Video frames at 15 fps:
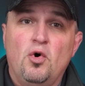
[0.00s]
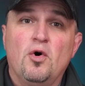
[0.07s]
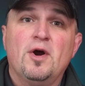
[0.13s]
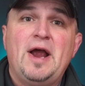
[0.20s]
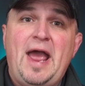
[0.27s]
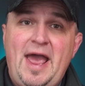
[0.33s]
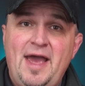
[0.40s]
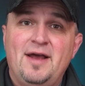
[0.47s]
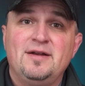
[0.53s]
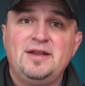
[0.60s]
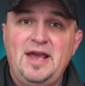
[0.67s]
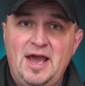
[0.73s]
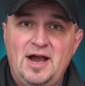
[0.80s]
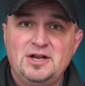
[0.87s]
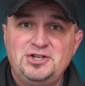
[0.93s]
or
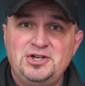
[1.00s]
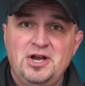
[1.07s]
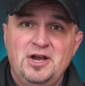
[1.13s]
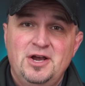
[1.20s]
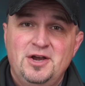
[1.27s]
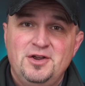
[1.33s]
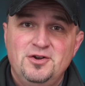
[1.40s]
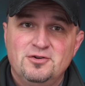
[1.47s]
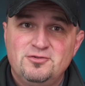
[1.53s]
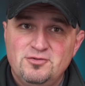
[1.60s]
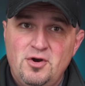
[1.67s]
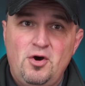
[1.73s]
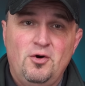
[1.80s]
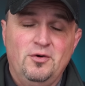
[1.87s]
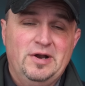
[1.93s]
hand catch your
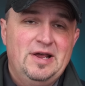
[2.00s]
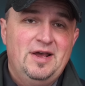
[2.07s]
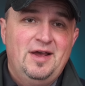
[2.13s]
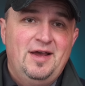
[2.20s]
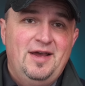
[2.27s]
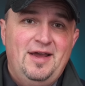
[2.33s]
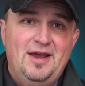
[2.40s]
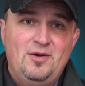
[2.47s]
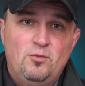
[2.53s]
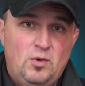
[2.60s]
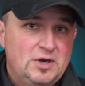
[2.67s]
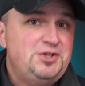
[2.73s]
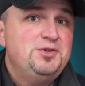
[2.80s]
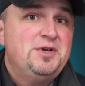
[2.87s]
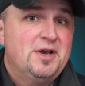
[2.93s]
drone. And
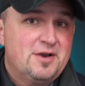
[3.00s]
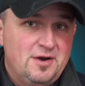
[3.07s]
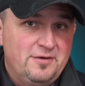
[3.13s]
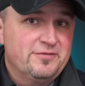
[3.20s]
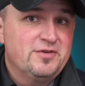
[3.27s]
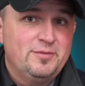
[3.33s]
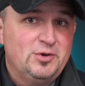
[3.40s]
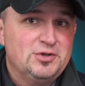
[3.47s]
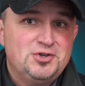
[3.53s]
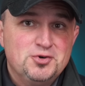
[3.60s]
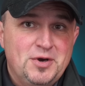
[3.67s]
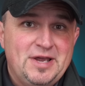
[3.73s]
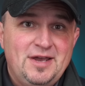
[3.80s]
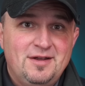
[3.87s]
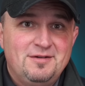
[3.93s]
once you get comfortable
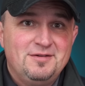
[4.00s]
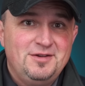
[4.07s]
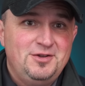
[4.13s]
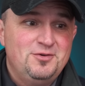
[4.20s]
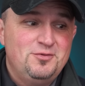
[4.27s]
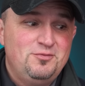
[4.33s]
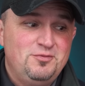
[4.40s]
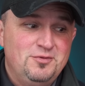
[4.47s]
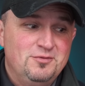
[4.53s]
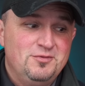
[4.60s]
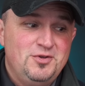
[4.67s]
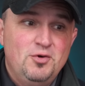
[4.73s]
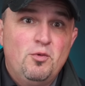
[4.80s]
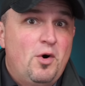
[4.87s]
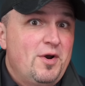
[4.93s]
doing it, you
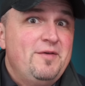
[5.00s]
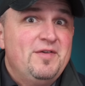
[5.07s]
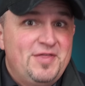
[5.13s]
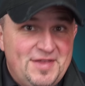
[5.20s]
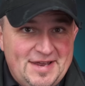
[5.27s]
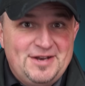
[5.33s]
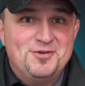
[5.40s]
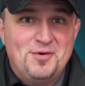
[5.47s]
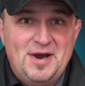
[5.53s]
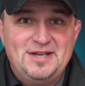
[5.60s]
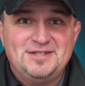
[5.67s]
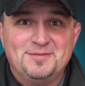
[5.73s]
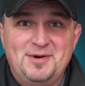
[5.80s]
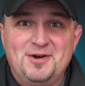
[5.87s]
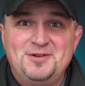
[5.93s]
you won't even think
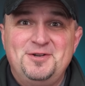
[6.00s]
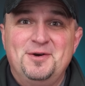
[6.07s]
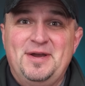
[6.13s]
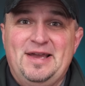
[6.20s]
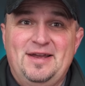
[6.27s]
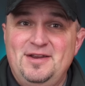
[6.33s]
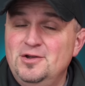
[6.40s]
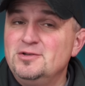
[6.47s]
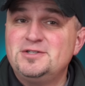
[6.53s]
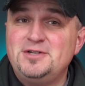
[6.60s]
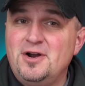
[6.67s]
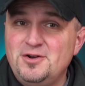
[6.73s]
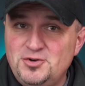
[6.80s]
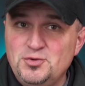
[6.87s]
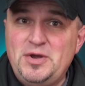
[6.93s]
twice about doing it. You'll
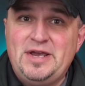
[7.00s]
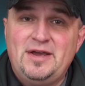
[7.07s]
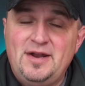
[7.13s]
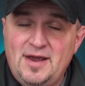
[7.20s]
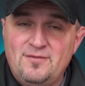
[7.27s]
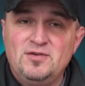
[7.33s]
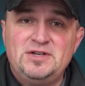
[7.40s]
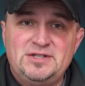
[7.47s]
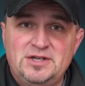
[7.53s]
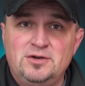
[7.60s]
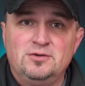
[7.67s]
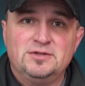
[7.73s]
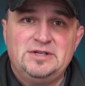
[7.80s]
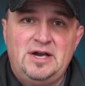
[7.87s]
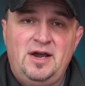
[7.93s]
start doing it every
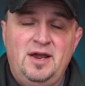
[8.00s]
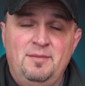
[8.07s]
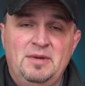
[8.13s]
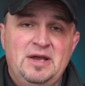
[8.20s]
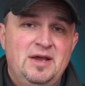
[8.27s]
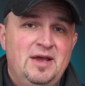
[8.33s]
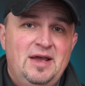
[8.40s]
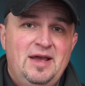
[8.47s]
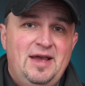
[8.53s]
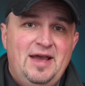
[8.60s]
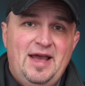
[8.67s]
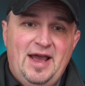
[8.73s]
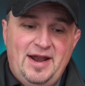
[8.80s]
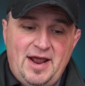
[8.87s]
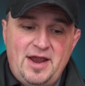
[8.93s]
single time.
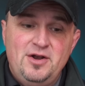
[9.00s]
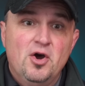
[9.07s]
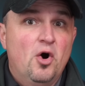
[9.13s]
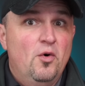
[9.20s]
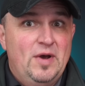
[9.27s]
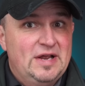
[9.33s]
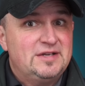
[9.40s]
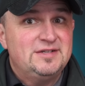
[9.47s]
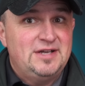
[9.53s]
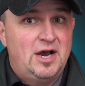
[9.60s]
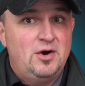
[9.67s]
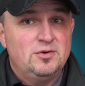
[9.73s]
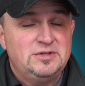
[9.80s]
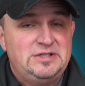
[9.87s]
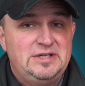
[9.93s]
And I know it
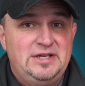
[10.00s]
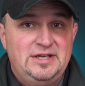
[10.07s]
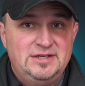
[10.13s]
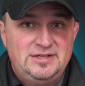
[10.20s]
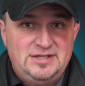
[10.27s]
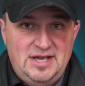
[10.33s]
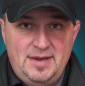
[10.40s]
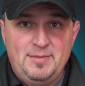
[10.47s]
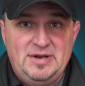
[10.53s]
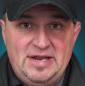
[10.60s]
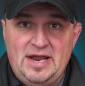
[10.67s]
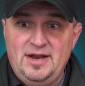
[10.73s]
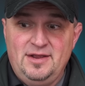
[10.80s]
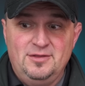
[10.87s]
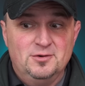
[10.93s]
sounds
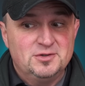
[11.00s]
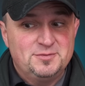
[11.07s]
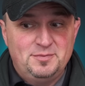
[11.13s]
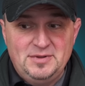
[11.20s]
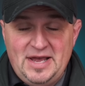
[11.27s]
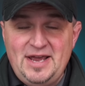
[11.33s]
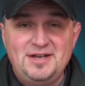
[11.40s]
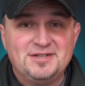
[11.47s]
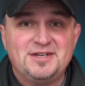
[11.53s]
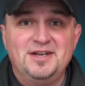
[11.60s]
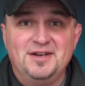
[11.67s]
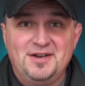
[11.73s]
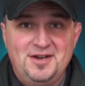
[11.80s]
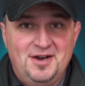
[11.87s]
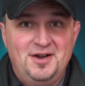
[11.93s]
intimidating. Those blades
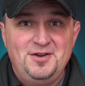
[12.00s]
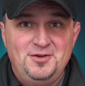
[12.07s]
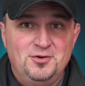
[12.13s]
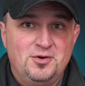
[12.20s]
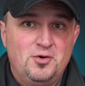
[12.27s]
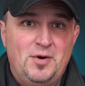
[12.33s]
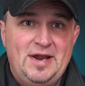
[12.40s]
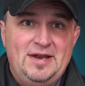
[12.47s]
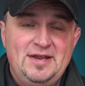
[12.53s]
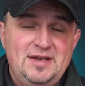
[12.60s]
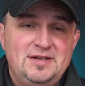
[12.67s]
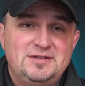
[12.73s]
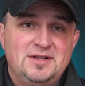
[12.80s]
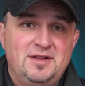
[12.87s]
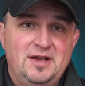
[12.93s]
can cut you quite
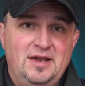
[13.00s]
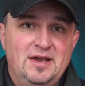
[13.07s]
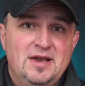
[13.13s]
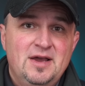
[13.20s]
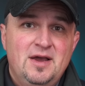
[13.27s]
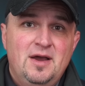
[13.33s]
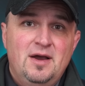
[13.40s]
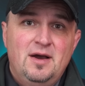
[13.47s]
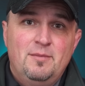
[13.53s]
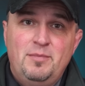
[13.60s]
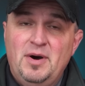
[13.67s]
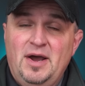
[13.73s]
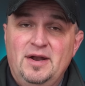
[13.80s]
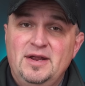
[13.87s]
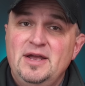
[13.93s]
easily
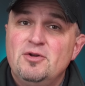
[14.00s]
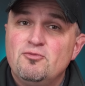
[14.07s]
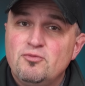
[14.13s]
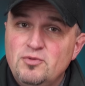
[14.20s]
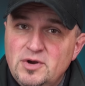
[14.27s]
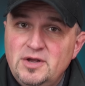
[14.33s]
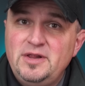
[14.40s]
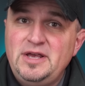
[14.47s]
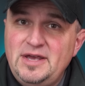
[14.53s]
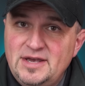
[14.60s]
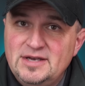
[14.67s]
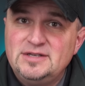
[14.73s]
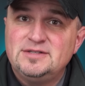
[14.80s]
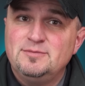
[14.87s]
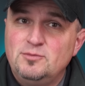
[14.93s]
but it really
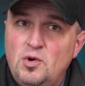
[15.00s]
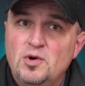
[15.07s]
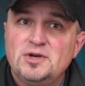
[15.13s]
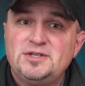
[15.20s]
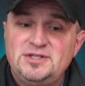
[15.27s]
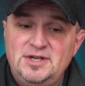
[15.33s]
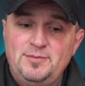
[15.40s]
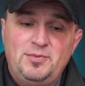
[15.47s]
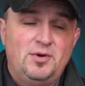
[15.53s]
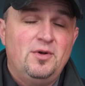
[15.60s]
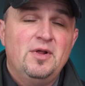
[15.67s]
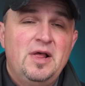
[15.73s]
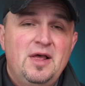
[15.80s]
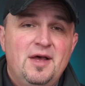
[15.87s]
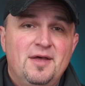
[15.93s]
is more
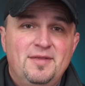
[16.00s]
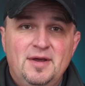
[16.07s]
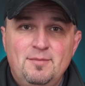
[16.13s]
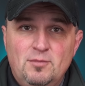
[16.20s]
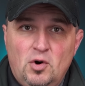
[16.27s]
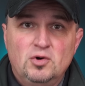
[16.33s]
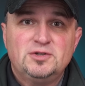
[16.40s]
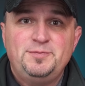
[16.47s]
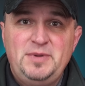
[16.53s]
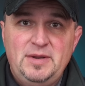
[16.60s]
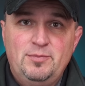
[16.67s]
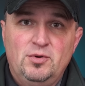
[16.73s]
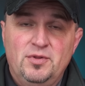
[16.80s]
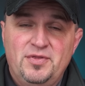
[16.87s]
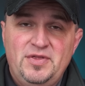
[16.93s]
simple than most
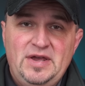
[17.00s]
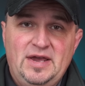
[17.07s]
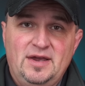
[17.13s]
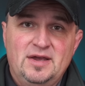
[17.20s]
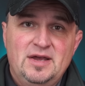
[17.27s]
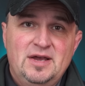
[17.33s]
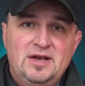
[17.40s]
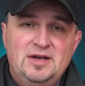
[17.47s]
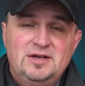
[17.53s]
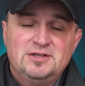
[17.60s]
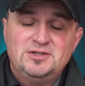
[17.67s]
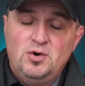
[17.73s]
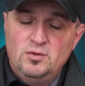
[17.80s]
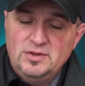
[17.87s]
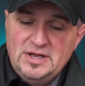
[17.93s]
people think.
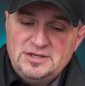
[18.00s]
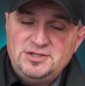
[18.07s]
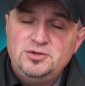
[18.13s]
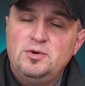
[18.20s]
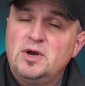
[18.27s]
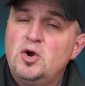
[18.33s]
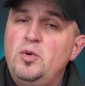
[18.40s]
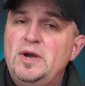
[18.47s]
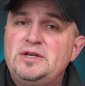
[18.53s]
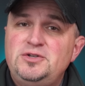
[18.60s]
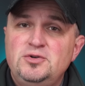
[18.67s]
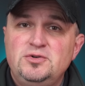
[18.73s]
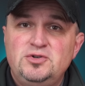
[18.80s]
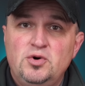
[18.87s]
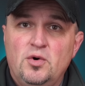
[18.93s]
So let's do a quick
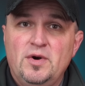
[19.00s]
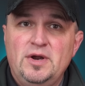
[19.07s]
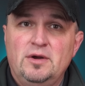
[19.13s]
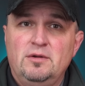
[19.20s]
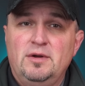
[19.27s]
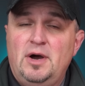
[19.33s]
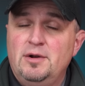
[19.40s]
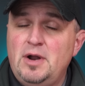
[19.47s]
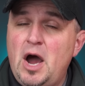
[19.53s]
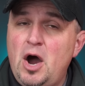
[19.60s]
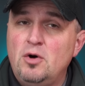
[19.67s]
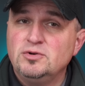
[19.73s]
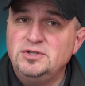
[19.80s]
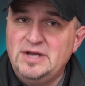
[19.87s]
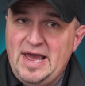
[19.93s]
tutorial on
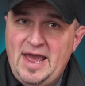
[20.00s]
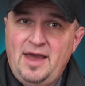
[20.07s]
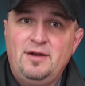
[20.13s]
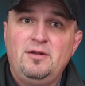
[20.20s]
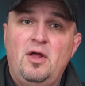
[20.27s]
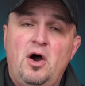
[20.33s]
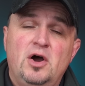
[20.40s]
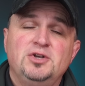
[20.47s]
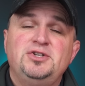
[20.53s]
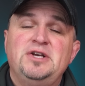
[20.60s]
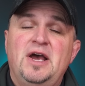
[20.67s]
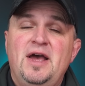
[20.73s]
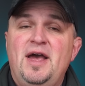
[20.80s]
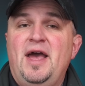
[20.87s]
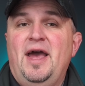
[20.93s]
how to hand
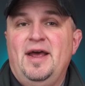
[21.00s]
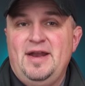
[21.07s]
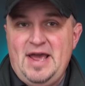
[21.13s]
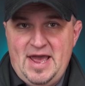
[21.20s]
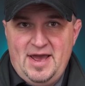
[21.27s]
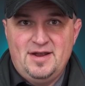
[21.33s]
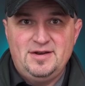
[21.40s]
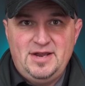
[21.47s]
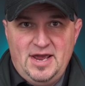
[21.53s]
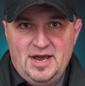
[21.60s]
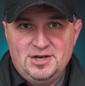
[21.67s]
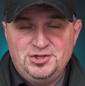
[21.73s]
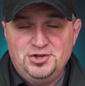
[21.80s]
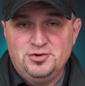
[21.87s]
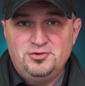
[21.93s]
launch and hand
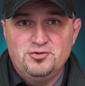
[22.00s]
catch your